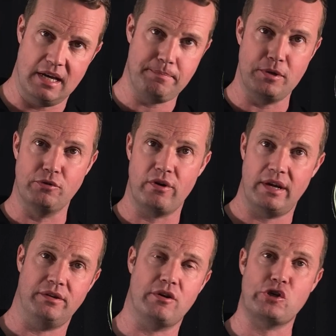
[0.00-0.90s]
like
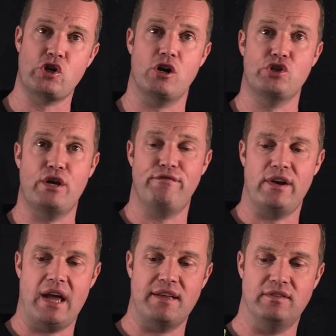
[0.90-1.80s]
butyrate and other short-chain
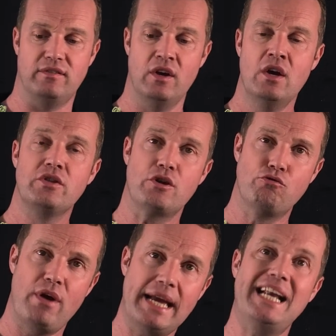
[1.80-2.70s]
fatty acids that
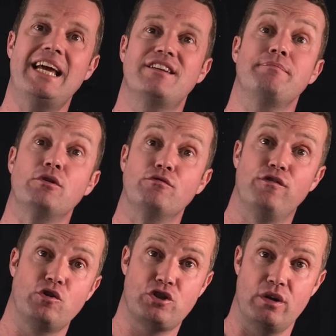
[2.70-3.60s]
regulate immune
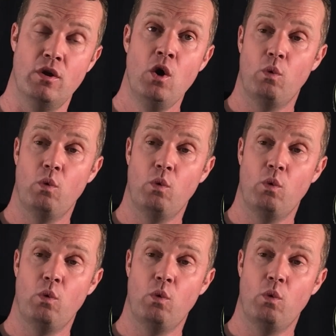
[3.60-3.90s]
function.